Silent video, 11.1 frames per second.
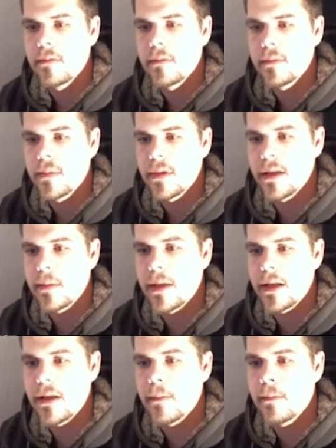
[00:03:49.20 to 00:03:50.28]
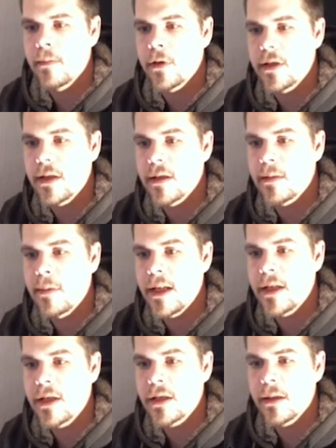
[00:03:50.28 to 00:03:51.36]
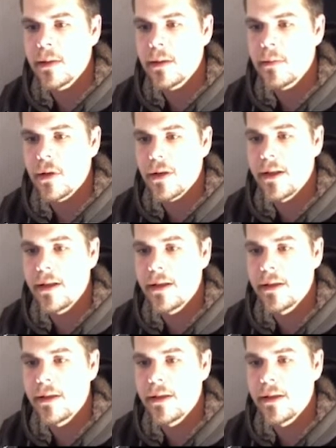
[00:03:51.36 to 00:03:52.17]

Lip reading: It's about like Princess Peach bright.